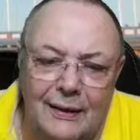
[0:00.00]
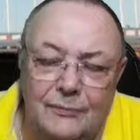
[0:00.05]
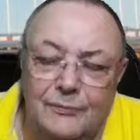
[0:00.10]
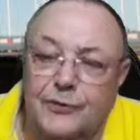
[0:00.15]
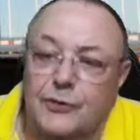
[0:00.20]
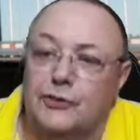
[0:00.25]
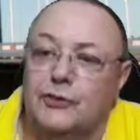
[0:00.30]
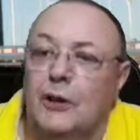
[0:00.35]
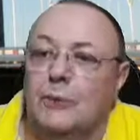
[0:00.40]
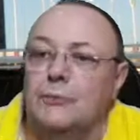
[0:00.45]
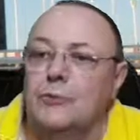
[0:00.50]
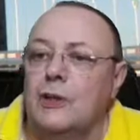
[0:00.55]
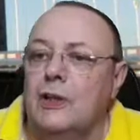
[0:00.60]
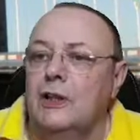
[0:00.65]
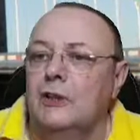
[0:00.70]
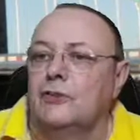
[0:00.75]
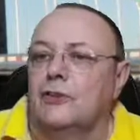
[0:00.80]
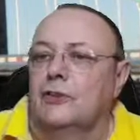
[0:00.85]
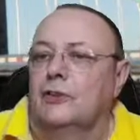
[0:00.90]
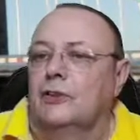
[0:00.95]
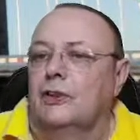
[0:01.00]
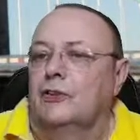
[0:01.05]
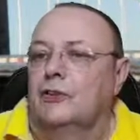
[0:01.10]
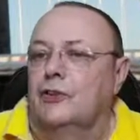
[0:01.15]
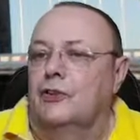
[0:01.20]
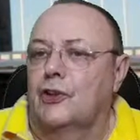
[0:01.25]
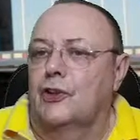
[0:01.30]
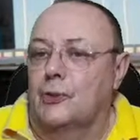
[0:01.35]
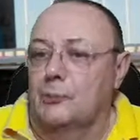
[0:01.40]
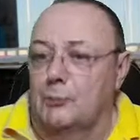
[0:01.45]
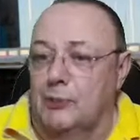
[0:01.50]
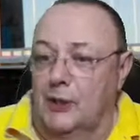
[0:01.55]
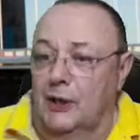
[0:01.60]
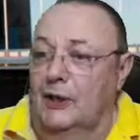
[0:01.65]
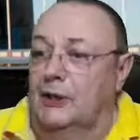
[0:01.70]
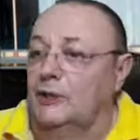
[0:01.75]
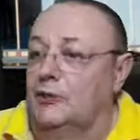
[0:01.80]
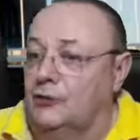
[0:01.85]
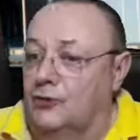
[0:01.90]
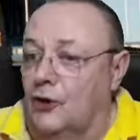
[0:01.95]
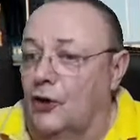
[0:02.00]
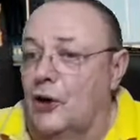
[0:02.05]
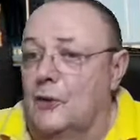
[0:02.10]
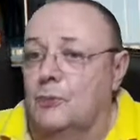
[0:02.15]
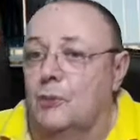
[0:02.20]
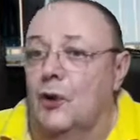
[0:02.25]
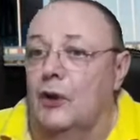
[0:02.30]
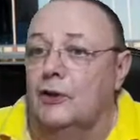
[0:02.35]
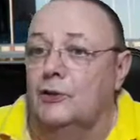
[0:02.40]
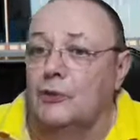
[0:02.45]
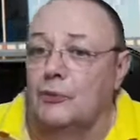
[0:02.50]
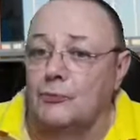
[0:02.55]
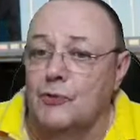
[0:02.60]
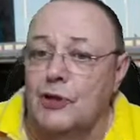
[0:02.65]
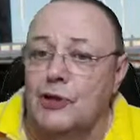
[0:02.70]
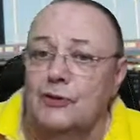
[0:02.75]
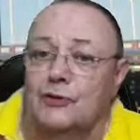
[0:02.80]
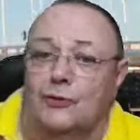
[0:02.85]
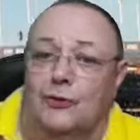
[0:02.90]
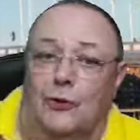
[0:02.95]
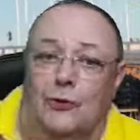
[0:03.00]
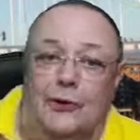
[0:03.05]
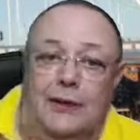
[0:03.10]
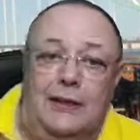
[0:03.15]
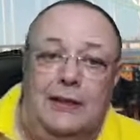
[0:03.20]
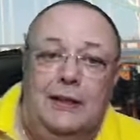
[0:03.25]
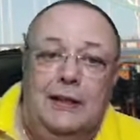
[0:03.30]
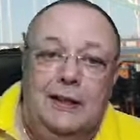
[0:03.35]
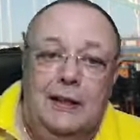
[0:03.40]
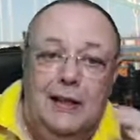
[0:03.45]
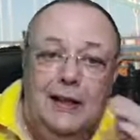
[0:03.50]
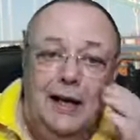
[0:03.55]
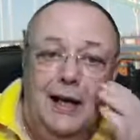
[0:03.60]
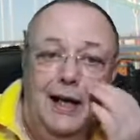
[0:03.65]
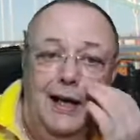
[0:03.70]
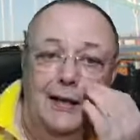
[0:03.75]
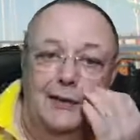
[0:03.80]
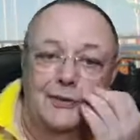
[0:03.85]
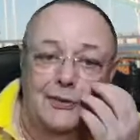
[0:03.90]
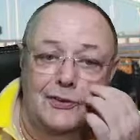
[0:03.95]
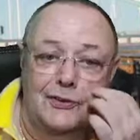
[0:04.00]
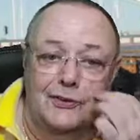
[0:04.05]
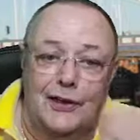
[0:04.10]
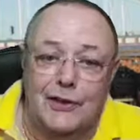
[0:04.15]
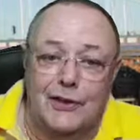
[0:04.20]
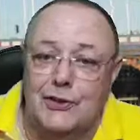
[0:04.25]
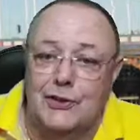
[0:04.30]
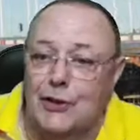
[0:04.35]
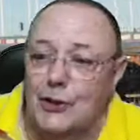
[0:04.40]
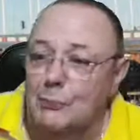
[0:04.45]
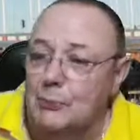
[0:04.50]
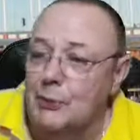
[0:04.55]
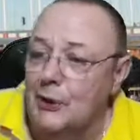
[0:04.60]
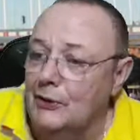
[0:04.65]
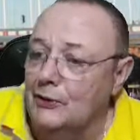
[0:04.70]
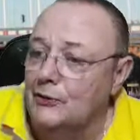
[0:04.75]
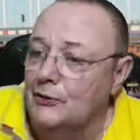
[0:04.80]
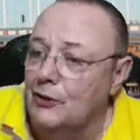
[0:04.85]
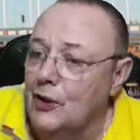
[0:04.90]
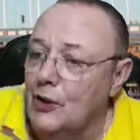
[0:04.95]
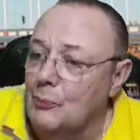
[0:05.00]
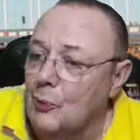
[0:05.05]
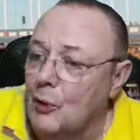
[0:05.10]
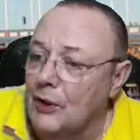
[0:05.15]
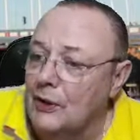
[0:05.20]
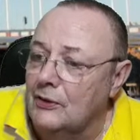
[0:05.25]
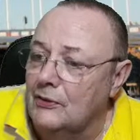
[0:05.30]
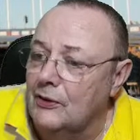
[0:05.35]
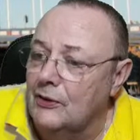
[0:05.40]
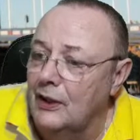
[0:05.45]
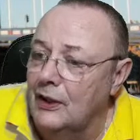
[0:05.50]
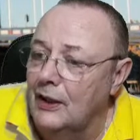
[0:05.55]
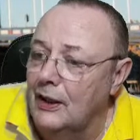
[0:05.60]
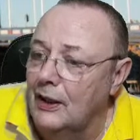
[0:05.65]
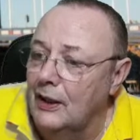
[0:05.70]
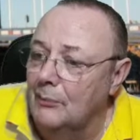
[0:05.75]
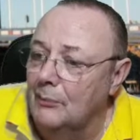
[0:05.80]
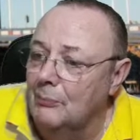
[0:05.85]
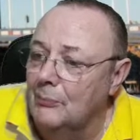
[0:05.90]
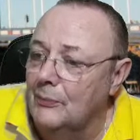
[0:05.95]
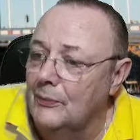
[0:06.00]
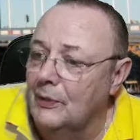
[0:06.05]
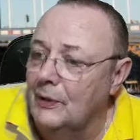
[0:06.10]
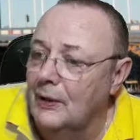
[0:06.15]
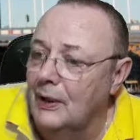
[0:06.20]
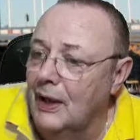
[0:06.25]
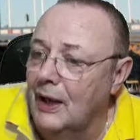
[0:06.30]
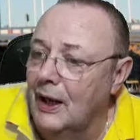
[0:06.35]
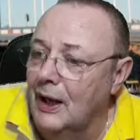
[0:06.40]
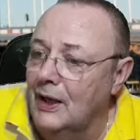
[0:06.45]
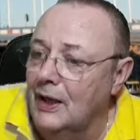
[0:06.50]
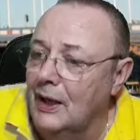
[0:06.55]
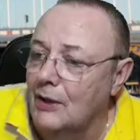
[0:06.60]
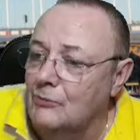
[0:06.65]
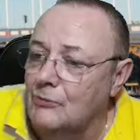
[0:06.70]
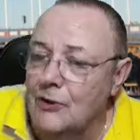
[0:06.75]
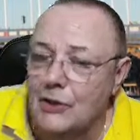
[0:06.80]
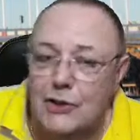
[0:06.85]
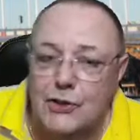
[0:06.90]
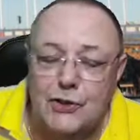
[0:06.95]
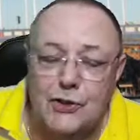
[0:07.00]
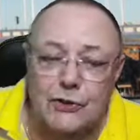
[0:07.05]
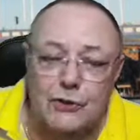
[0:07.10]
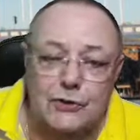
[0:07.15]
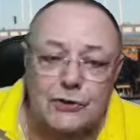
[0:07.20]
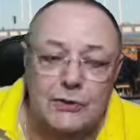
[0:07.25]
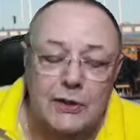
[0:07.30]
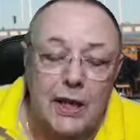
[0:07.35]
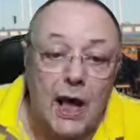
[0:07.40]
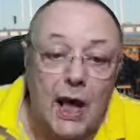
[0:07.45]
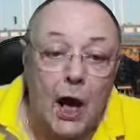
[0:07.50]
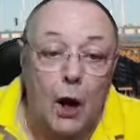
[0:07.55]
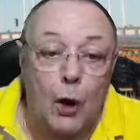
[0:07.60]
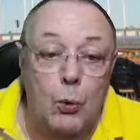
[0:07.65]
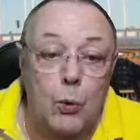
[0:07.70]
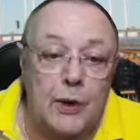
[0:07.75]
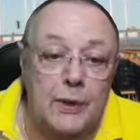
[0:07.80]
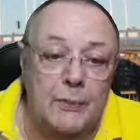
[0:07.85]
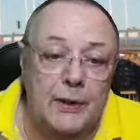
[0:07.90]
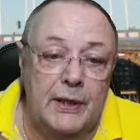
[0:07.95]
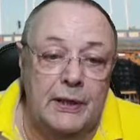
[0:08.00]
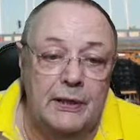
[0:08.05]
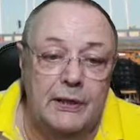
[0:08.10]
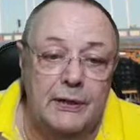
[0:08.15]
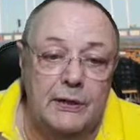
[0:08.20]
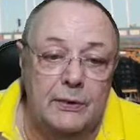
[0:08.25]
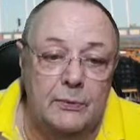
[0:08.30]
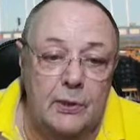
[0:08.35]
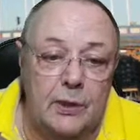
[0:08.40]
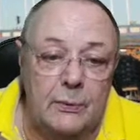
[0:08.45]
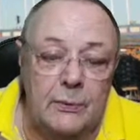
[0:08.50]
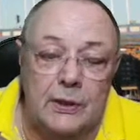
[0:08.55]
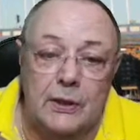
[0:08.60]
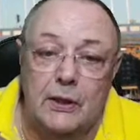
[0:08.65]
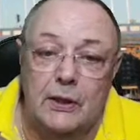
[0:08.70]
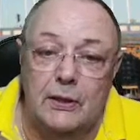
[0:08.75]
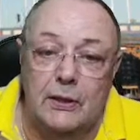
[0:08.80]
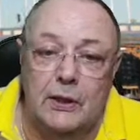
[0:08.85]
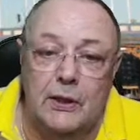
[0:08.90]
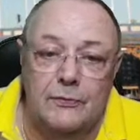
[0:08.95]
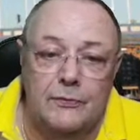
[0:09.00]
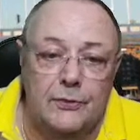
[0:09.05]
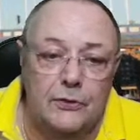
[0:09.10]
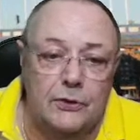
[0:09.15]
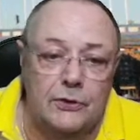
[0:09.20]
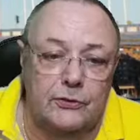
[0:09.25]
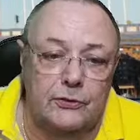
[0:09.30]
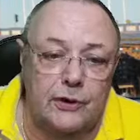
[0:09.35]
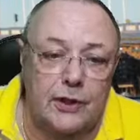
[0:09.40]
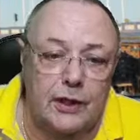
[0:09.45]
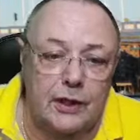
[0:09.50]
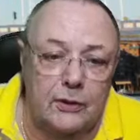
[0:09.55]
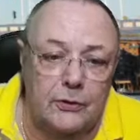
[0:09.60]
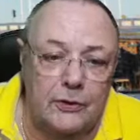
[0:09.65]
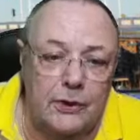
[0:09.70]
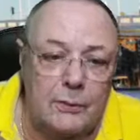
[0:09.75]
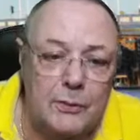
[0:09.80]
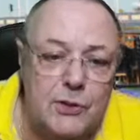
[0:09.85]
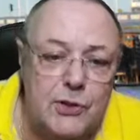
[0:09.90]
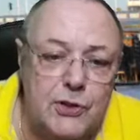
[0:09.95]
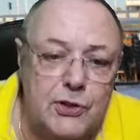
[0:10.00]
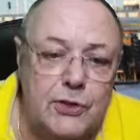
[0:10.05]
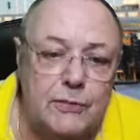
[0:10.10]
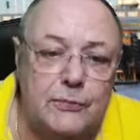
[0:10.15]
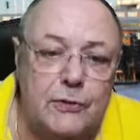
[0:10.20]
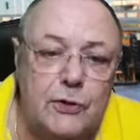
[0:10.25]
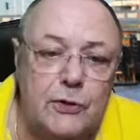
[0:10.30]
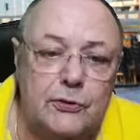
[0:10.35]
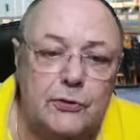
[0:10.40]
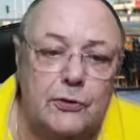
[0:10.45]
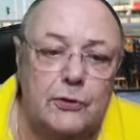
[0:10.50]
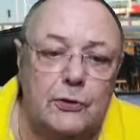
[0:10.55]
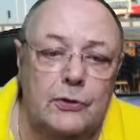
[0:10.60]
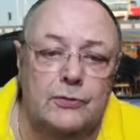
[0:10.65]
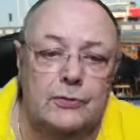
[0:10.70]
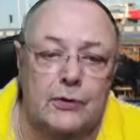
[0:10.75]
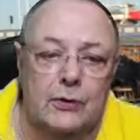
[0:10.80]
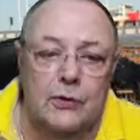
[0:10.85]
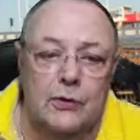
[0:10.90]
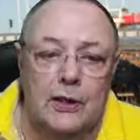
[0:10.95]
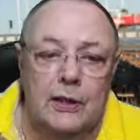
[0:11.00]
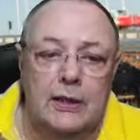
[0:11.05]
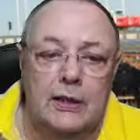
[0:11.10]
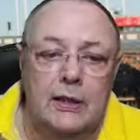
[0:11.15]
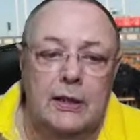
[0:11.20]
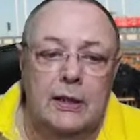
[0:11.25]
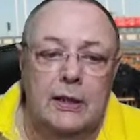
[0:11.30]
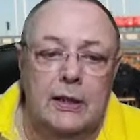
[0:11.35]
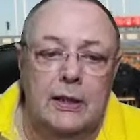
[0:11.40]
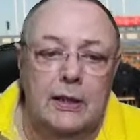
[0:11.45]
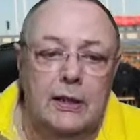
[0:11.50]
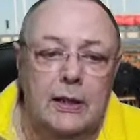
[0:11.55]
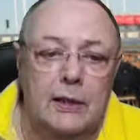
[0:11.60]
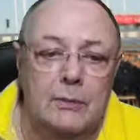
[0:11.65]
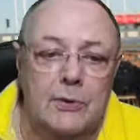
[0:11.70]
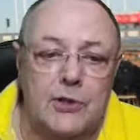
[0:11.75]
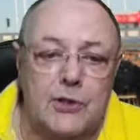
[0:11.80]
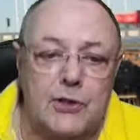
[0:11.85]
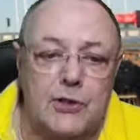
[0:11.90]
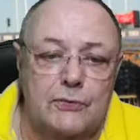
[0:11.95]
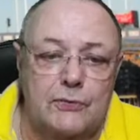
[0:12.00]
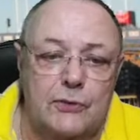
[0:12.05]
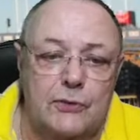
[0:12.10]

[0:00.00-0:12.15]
For some reason, this is going to play sideways. I'm really sorry. This is actually going to play sideways. I really should. Oh, wait a minute. I can convert it. Hang on. Let me just convert it on the fly. Otherwise,